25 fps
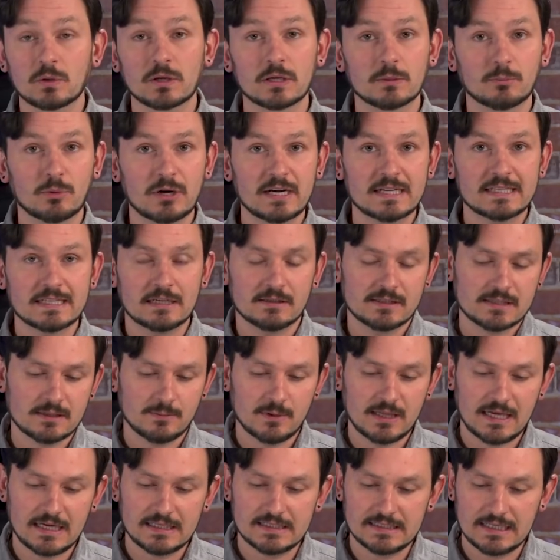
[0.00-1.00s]
going to break down some
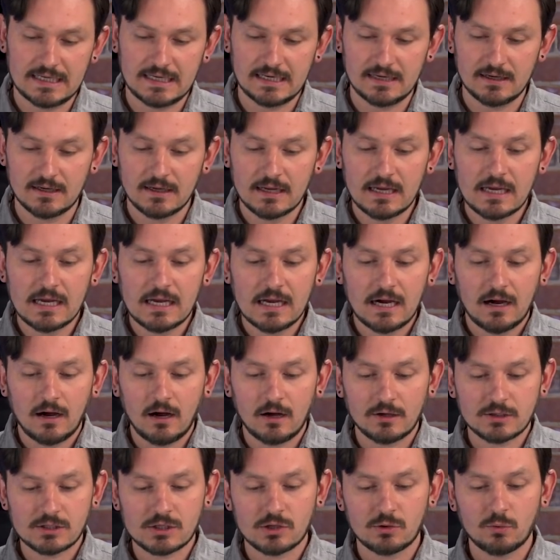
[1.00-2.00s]
of that data.
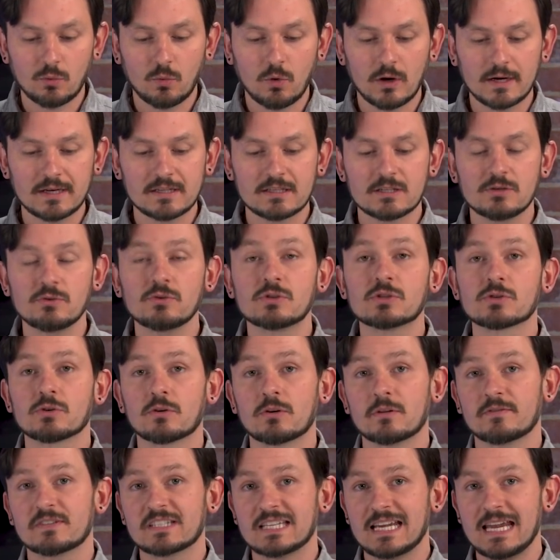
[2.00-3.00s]
Also wanted to
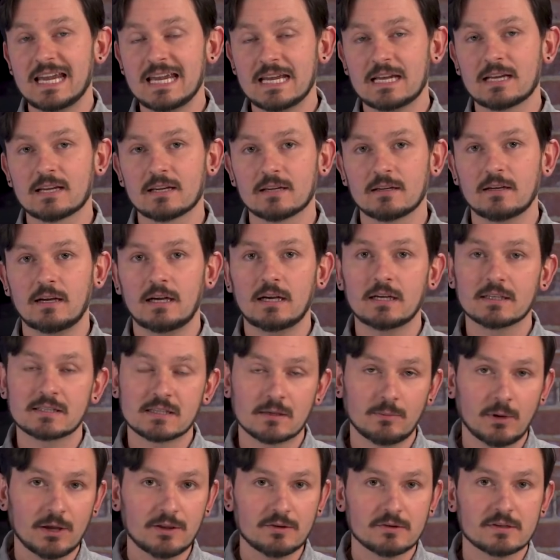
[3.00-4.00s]
sort of take
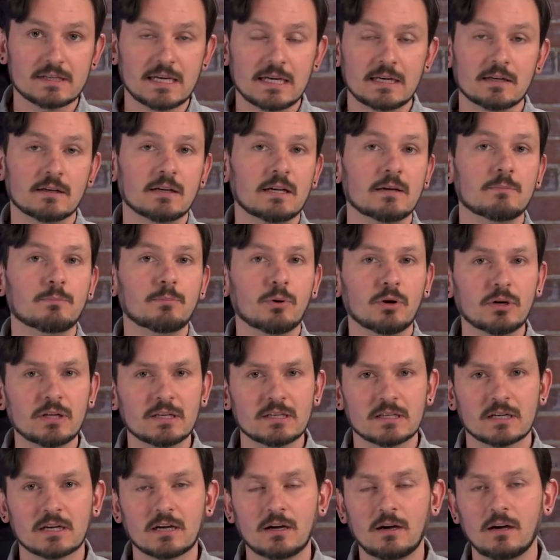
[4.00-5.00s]
some other data and put
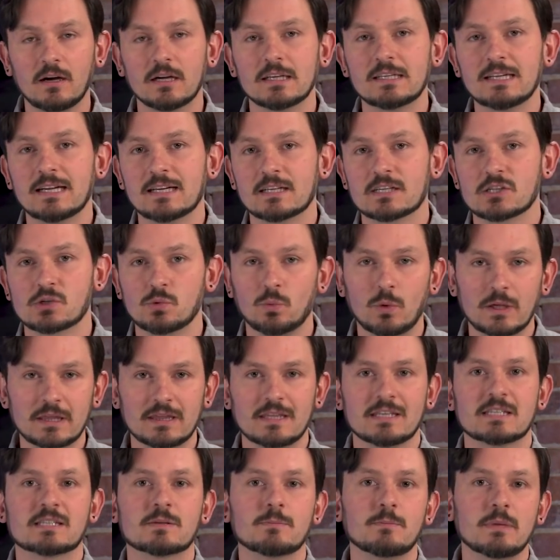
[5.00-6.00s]
into context what
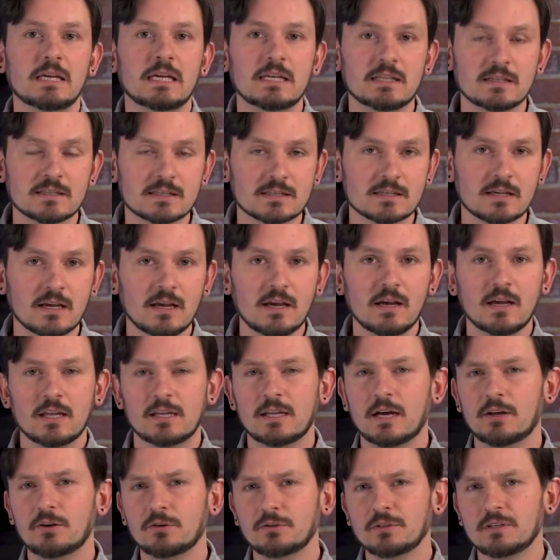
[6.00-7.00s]
this means,
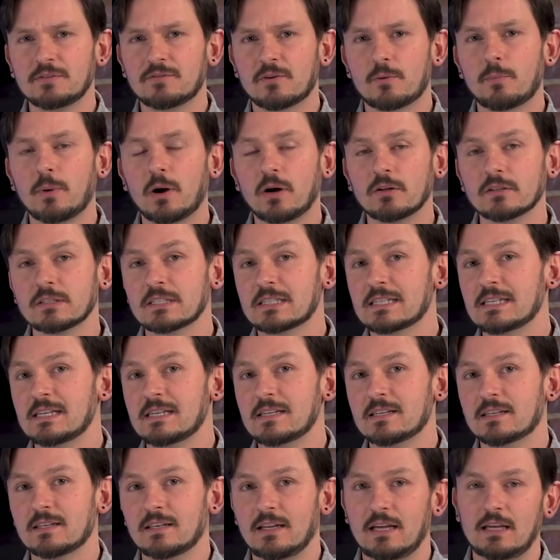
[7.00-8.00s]
not only for policy
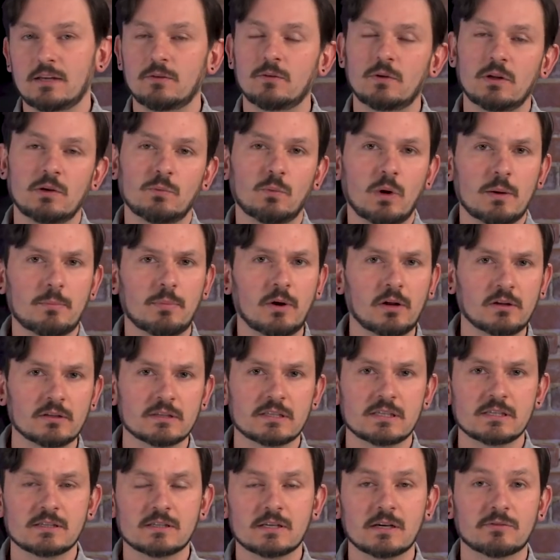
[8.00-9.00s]
and what
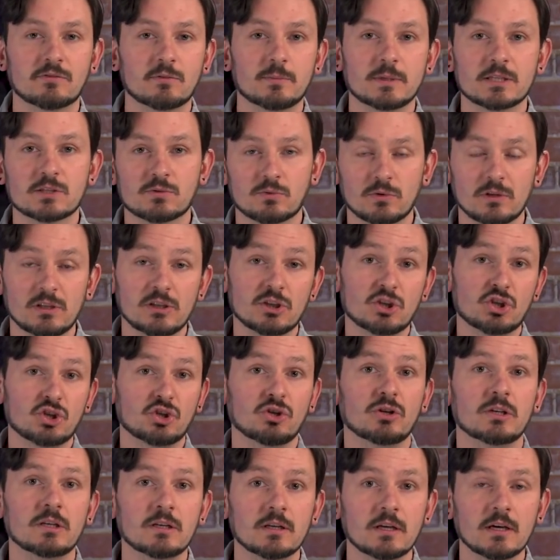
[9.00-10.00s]
policies governments really
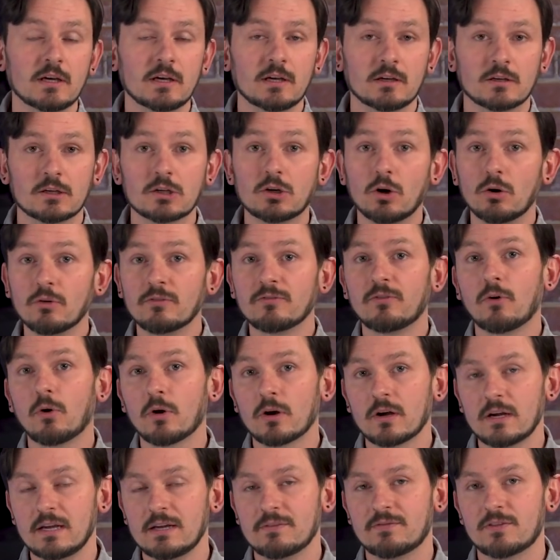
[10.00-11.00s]
should go
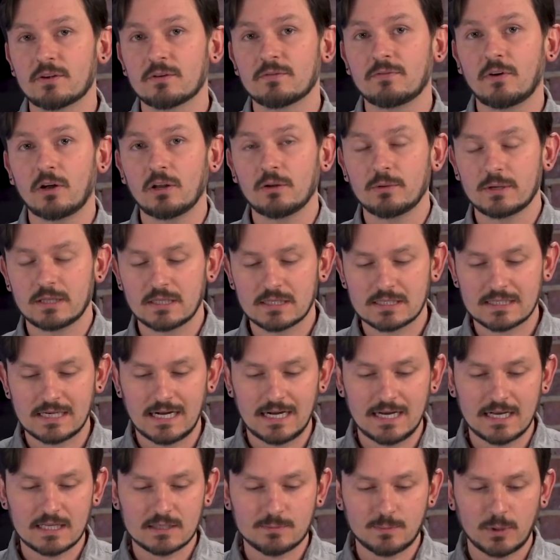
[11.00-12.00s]
for if they're following the
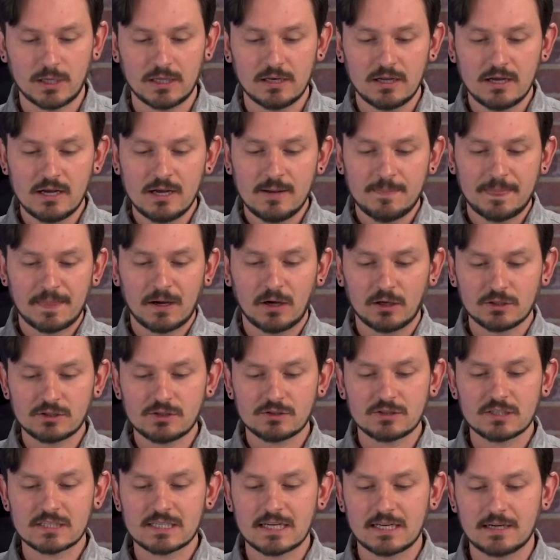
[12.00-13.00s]
science, but also
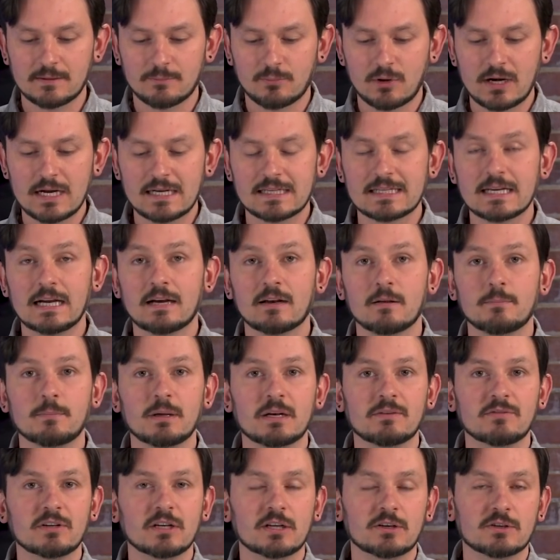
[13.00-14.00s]
just kind of break down a bit
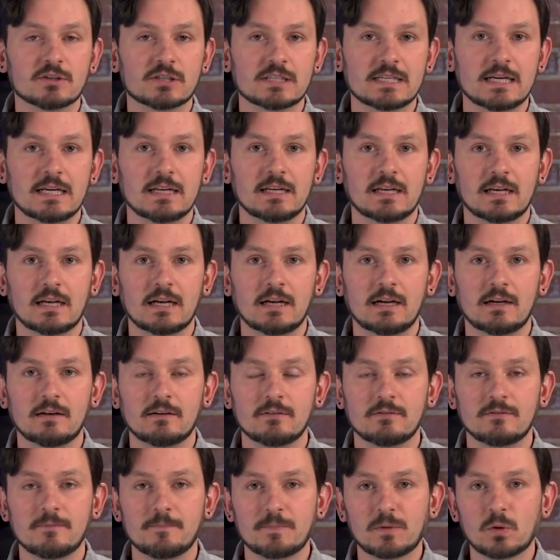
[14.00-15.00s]
of an understanding
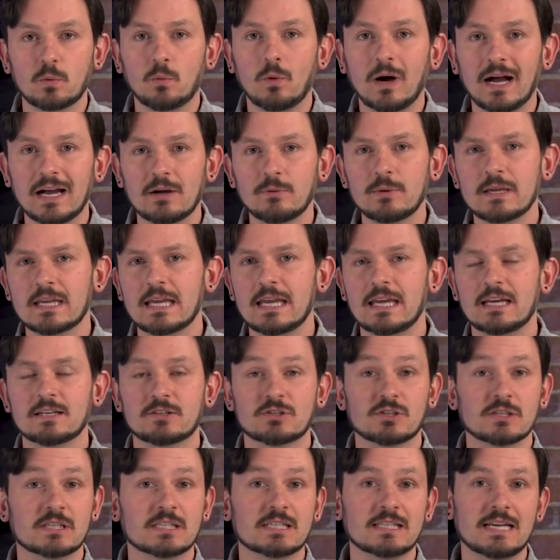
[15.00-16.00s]
of why we can't
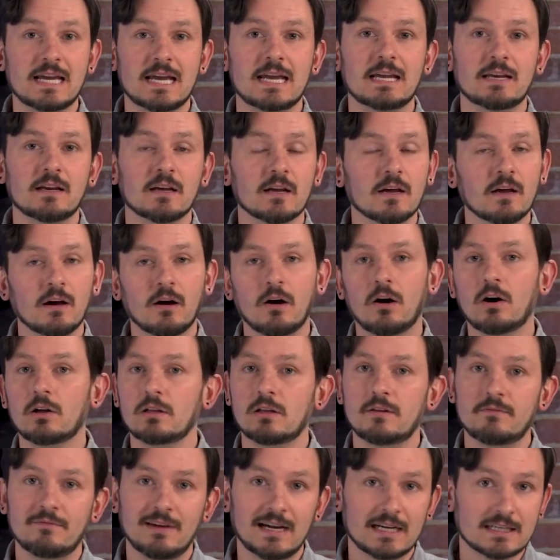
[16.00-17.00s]
just say all
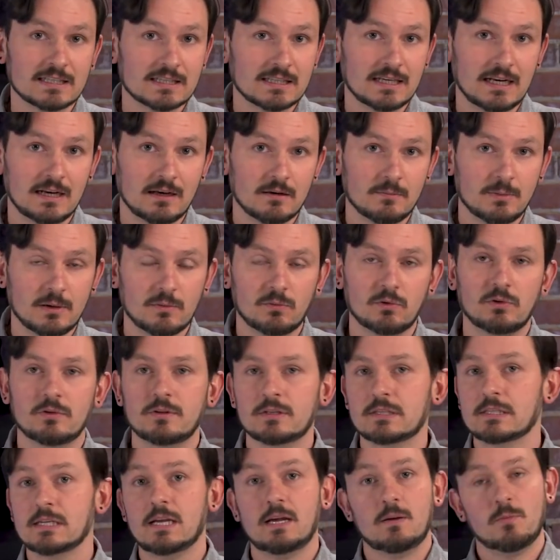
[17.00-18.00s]
unvaccinated people are the
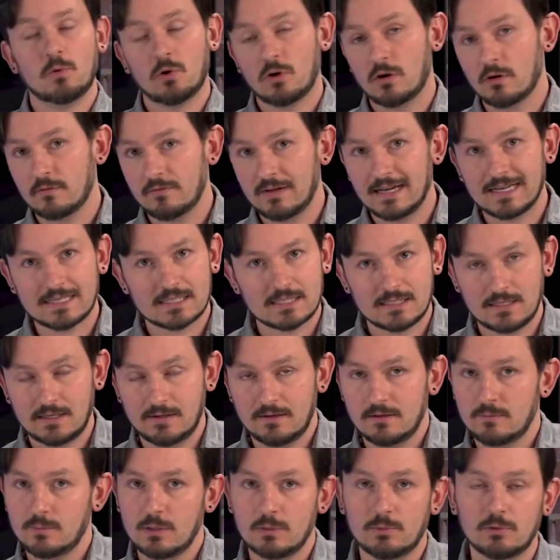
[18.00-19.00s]
same or all
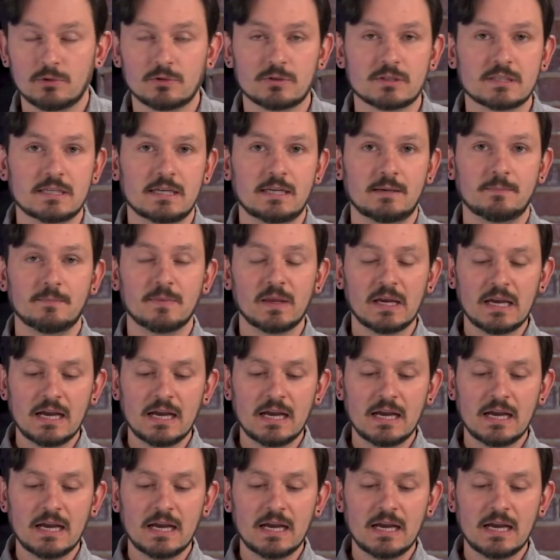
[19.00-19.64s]
vaccinated people are the same.